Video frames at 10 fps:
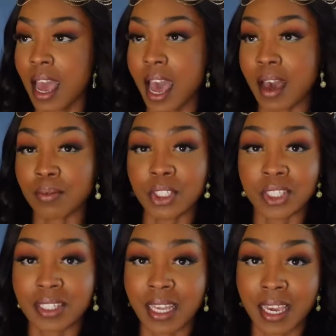I would
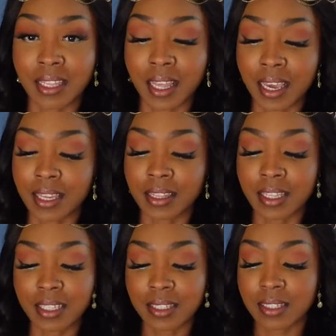just say like
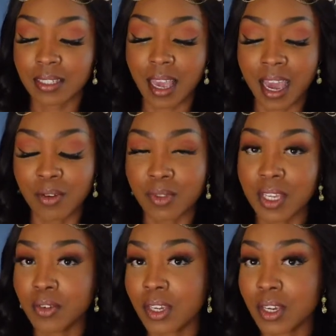this, I don't
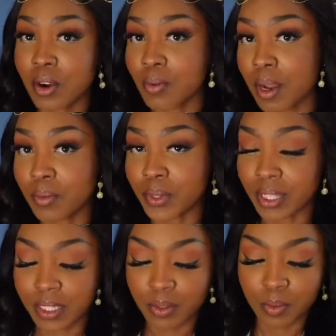think you can go wrong with
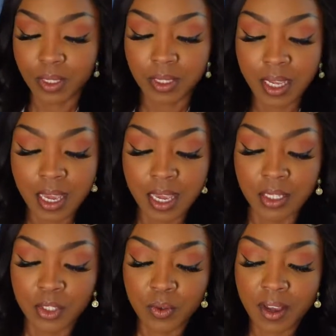this one.
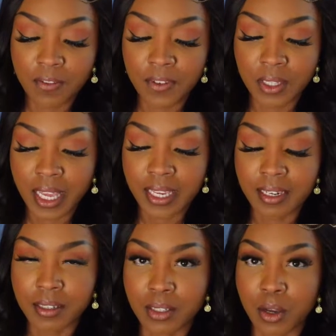Do I feel like it
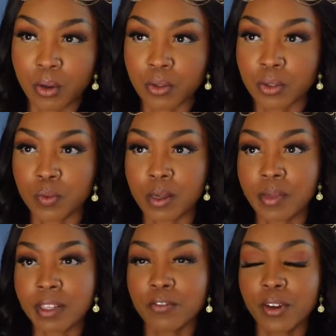is an older
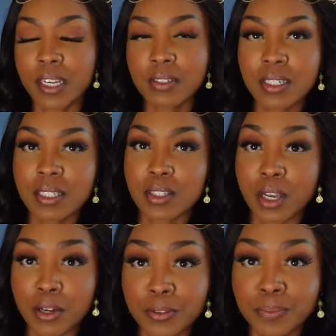woman fragrance?
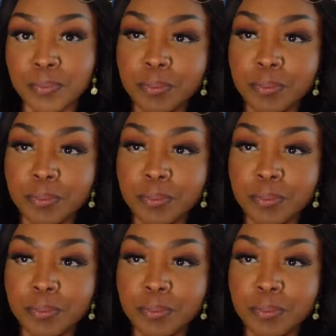No.